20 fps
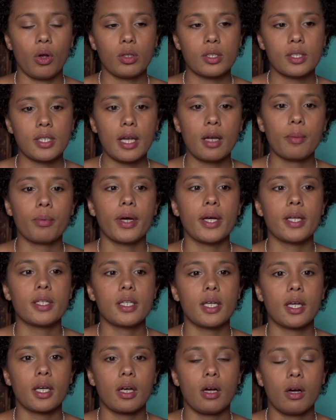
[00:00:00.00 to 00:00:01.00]

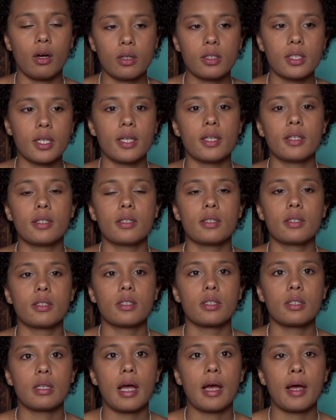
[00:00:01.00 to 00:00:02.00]
celebrating
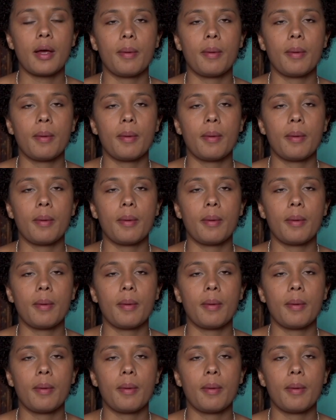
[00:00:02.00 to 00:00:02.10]
artists